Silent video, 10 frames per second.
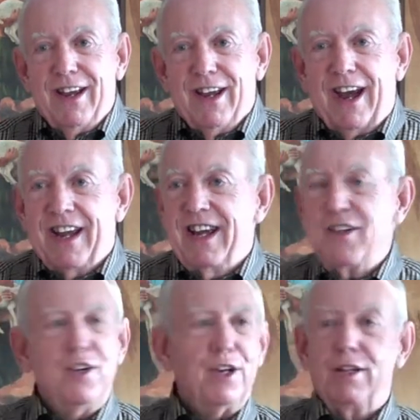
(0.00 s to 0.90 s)
I
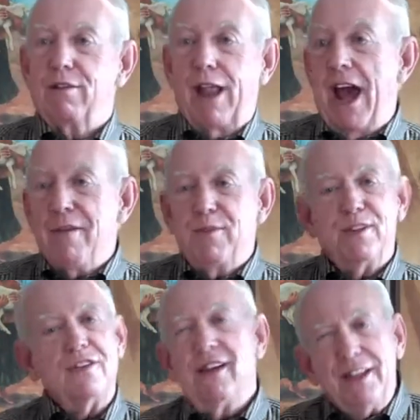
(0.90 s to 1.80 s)
guess you could laugh, but
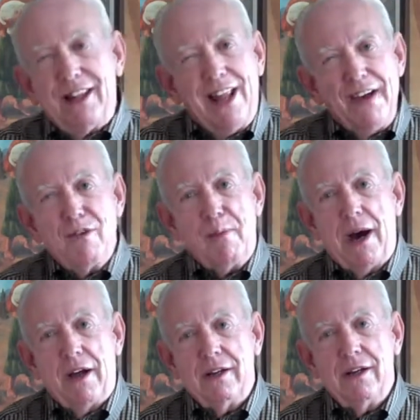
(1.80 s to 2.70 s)
there's nothing to laugh
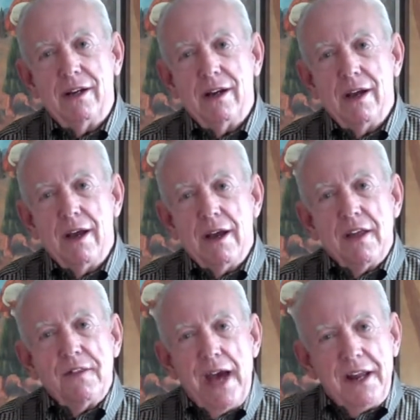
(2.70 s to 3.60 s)
about.
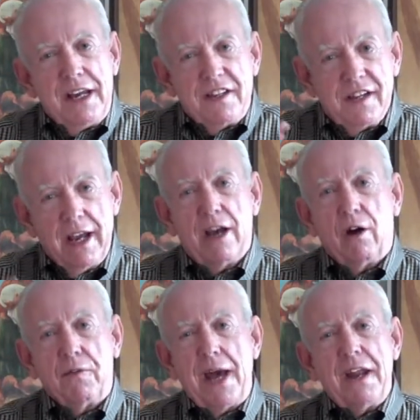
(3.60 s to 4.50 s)
That is hell.
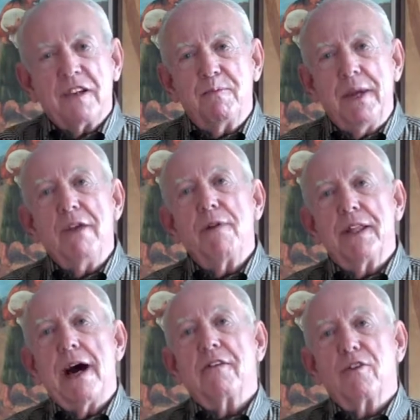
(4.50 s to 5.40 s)
That is being
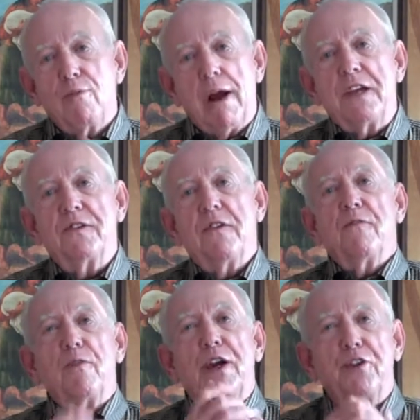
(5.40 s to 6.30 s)
without Christ
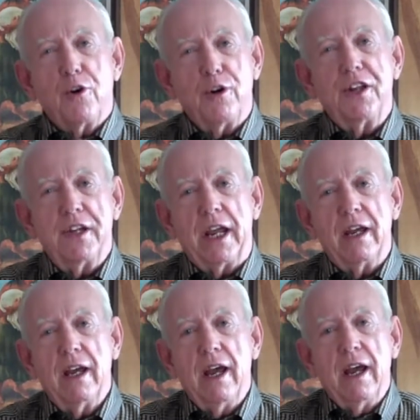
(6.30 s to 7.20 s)
for eternity.
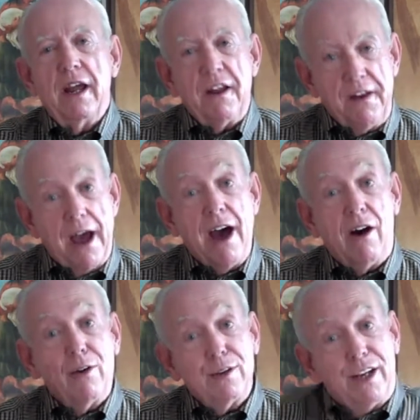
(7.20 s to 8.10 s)
Now,
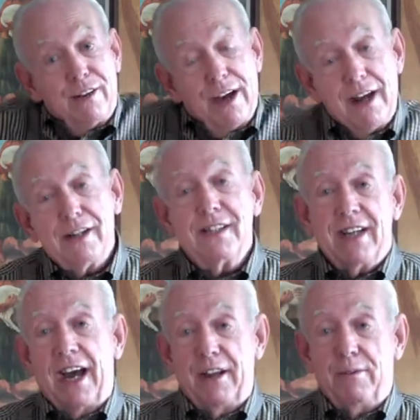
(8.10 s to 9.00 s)
you've got to
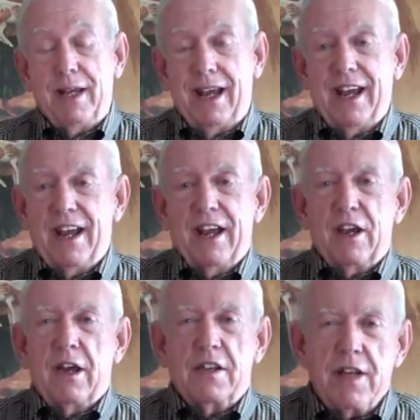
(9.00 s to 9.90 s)
decide, is